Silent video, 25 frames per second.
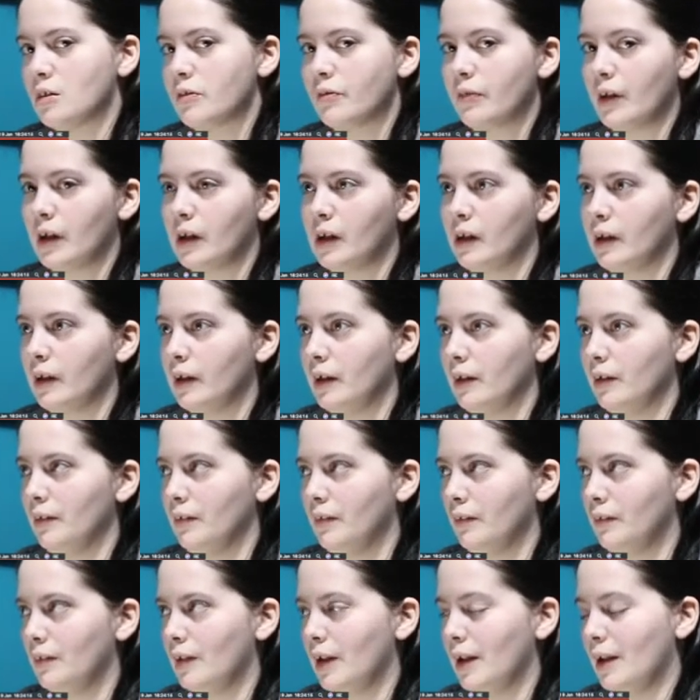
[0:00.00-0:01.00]
very
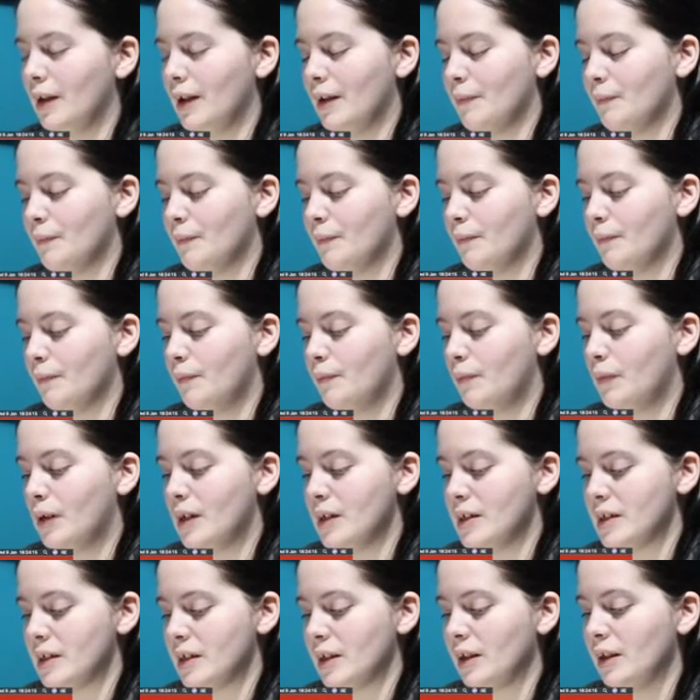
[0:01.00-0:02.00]

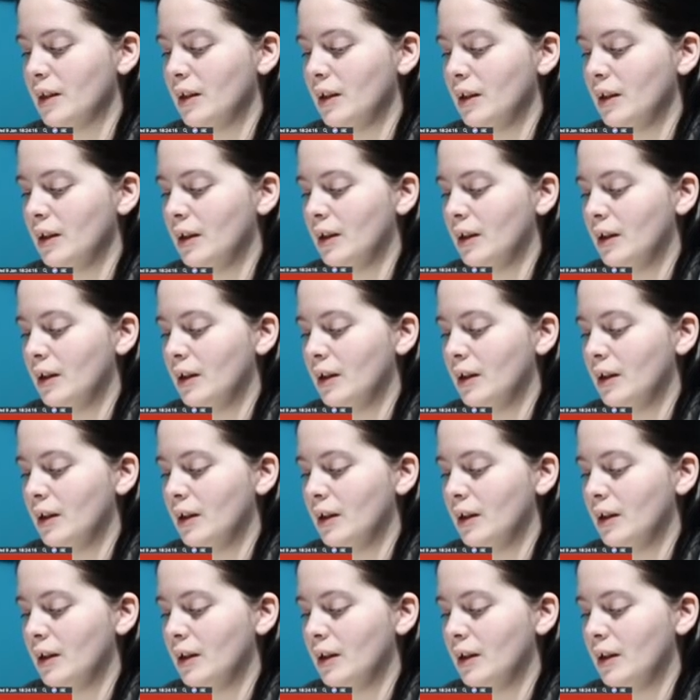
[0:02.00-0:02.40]
pretty,